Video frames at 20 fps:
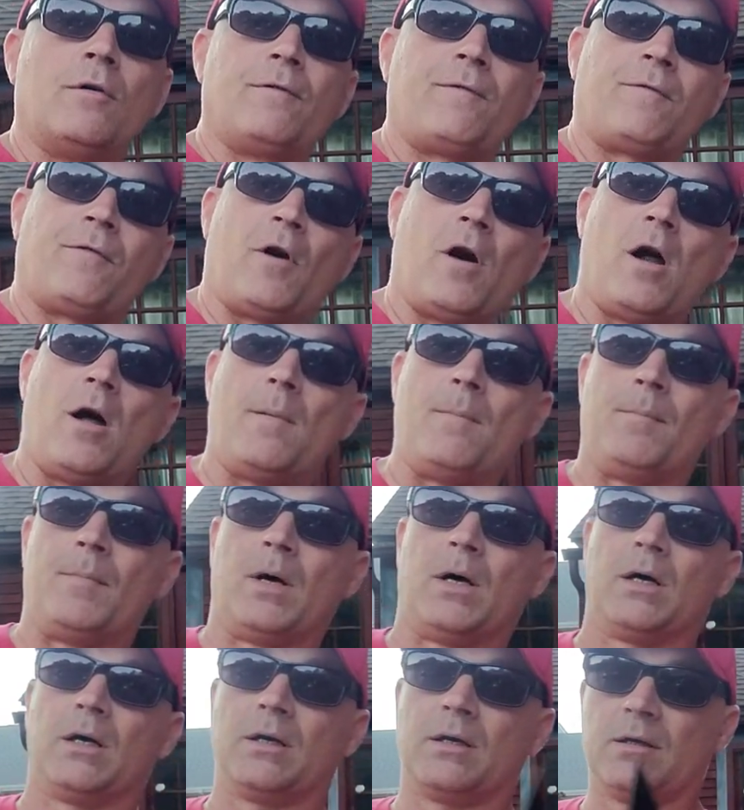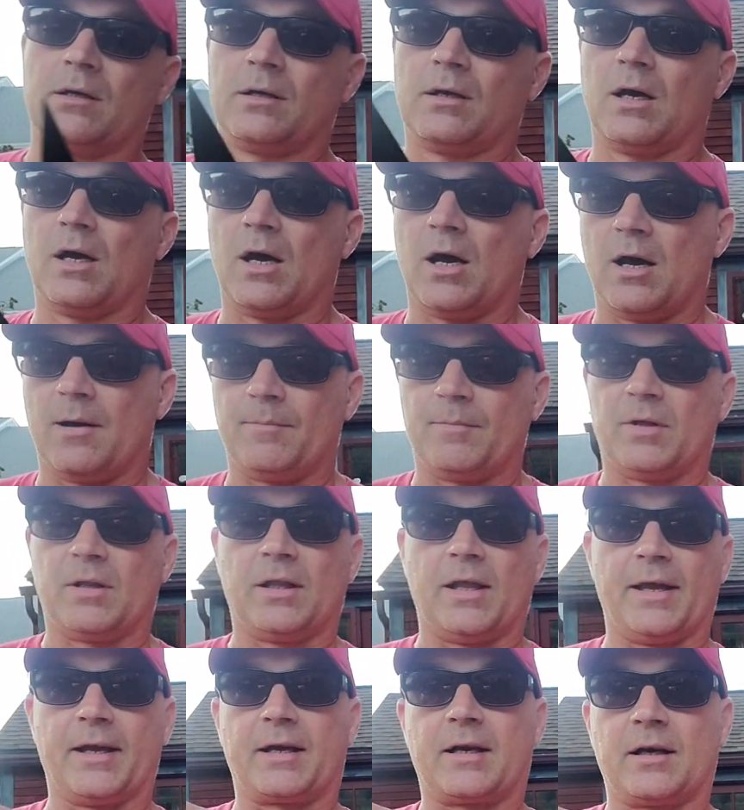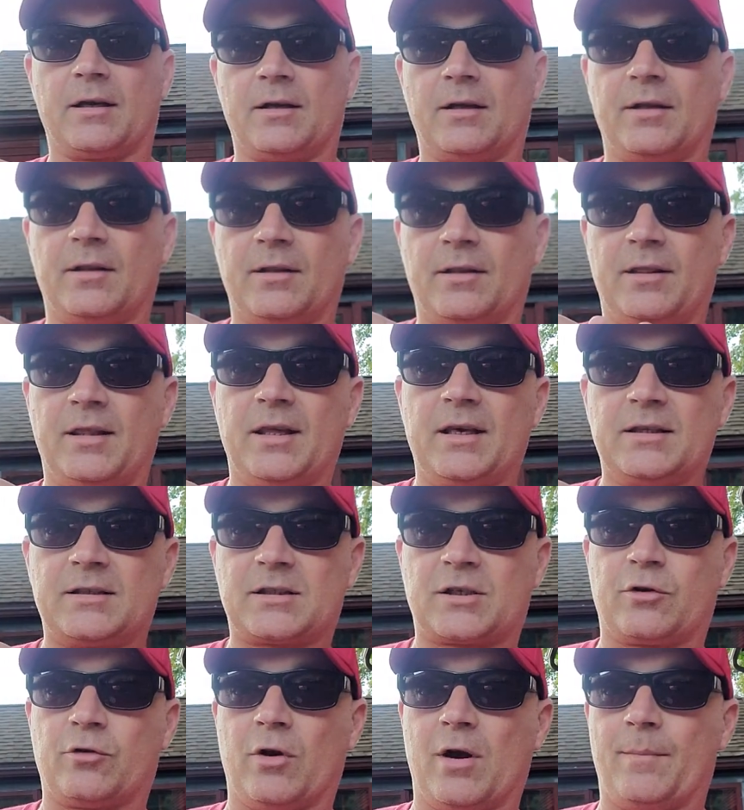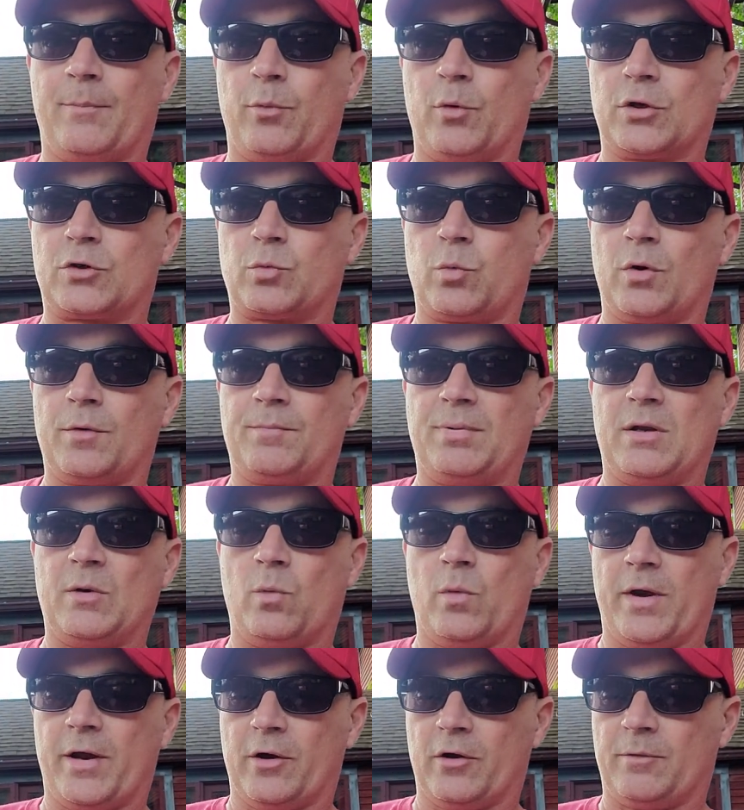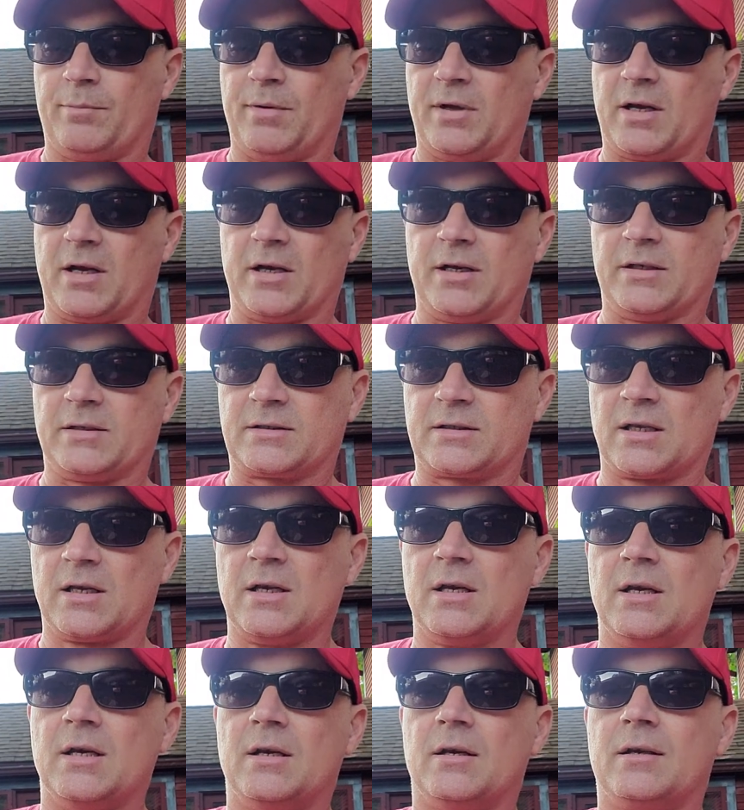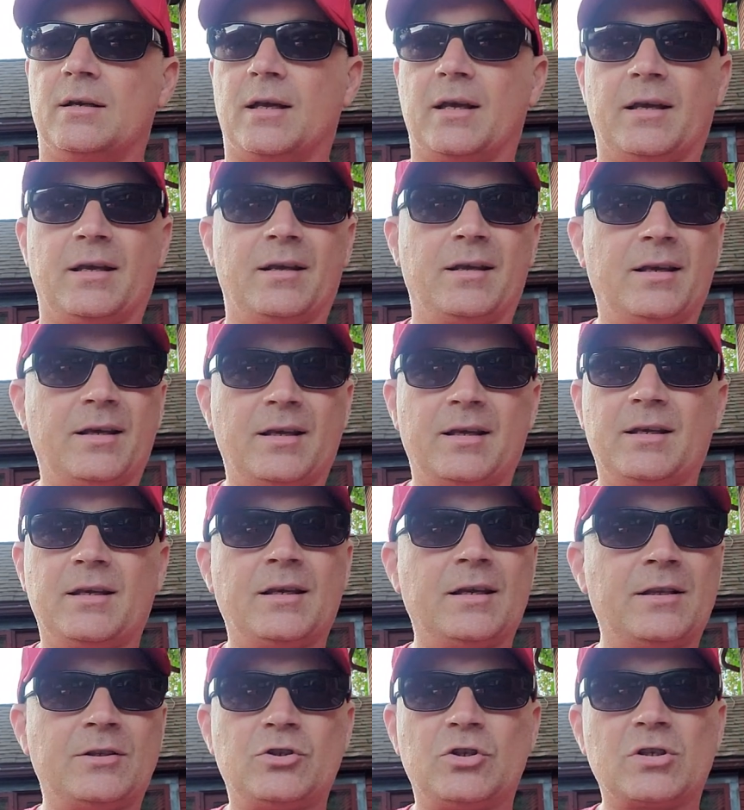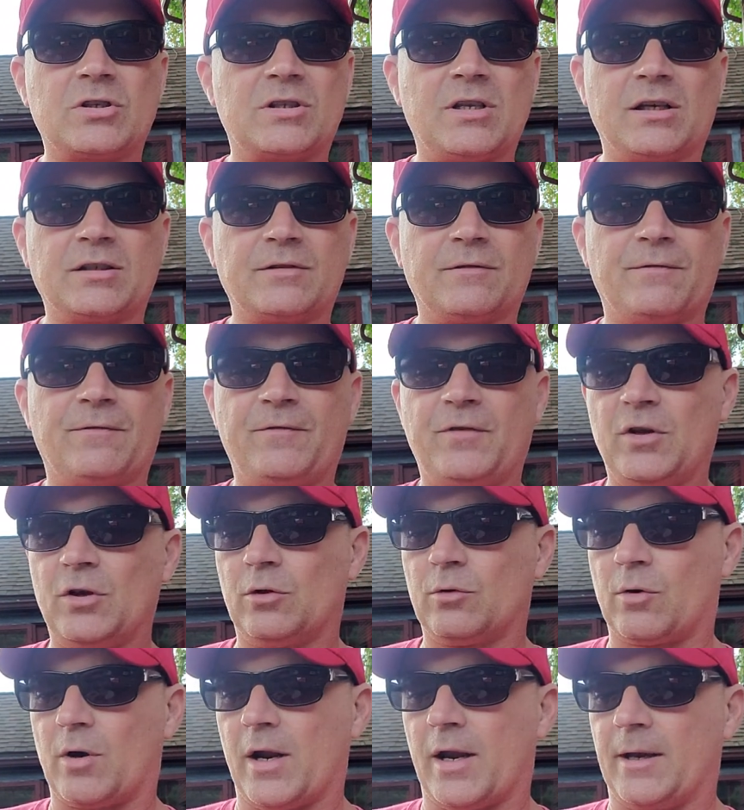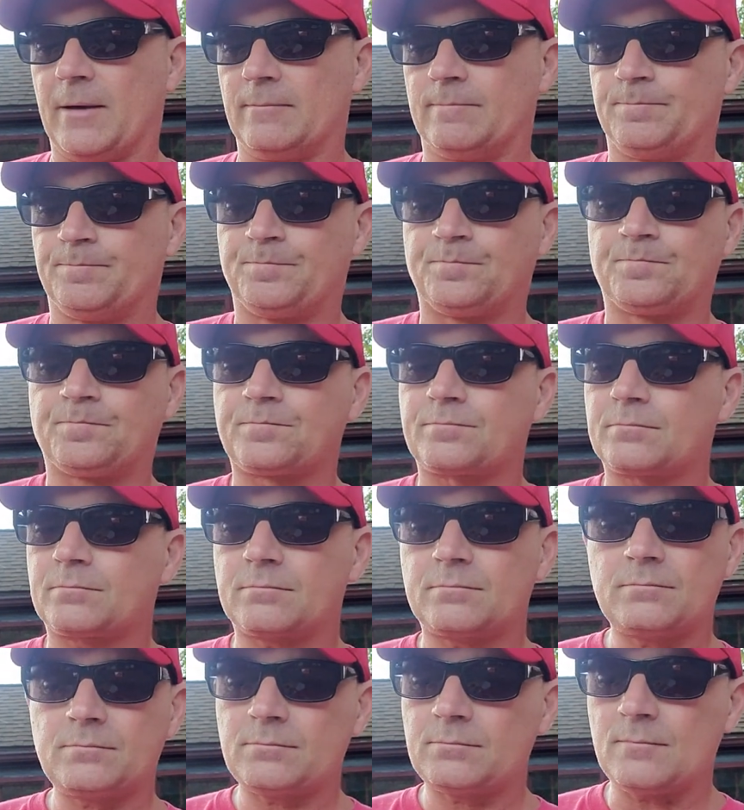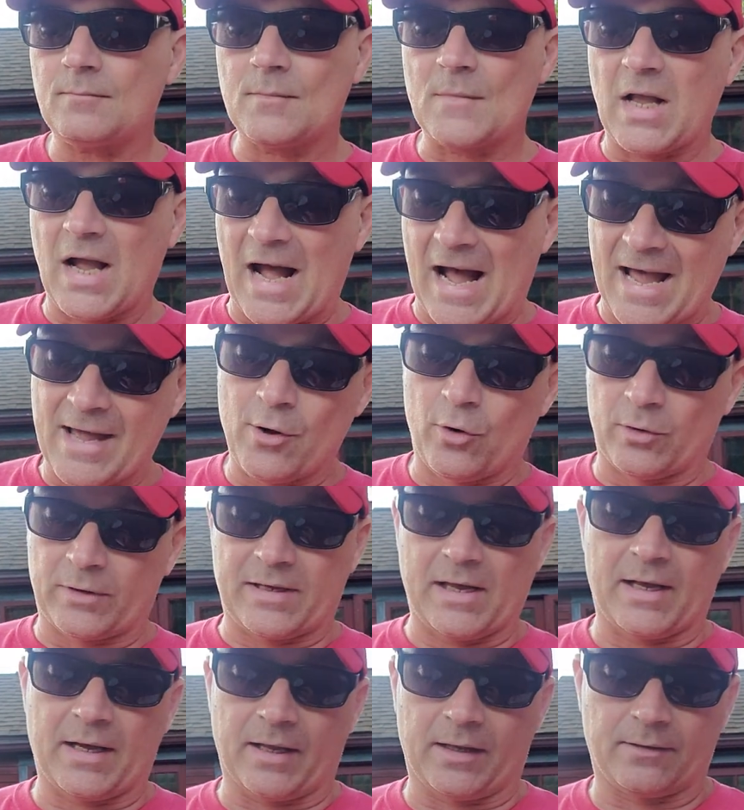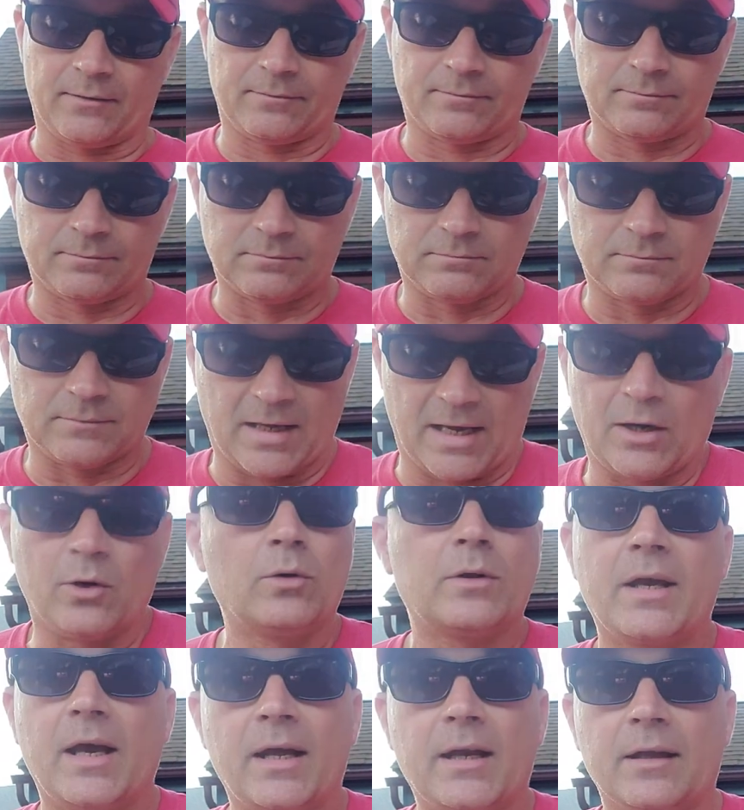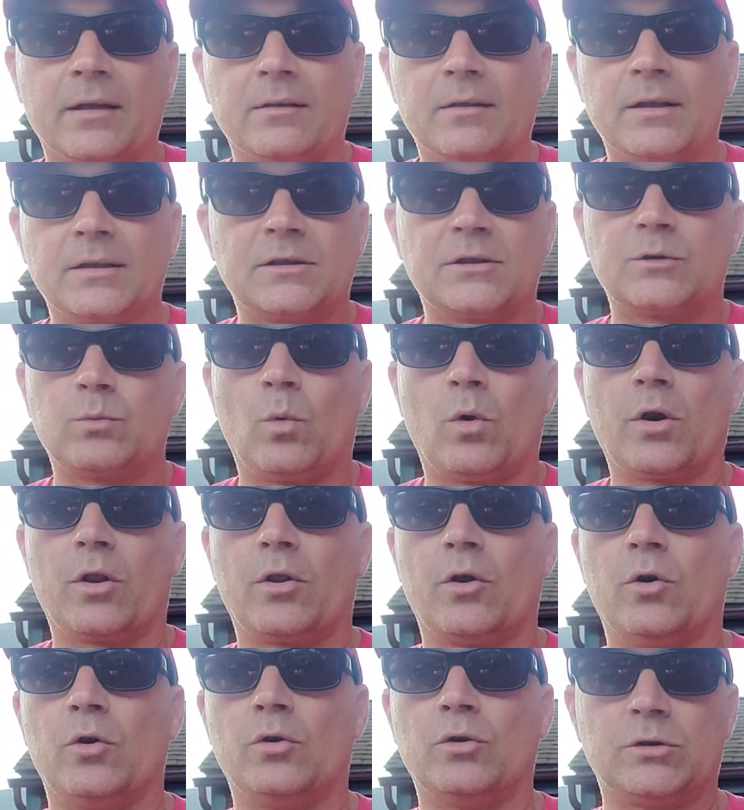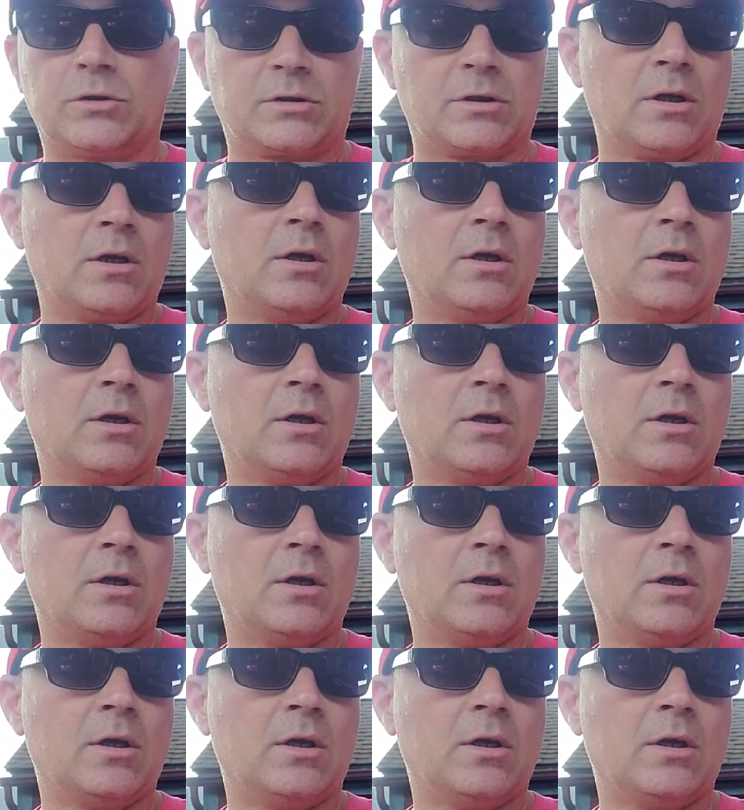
from like this grip, which would be weird because it just doesn't feel right. I don't get it. This is one of those,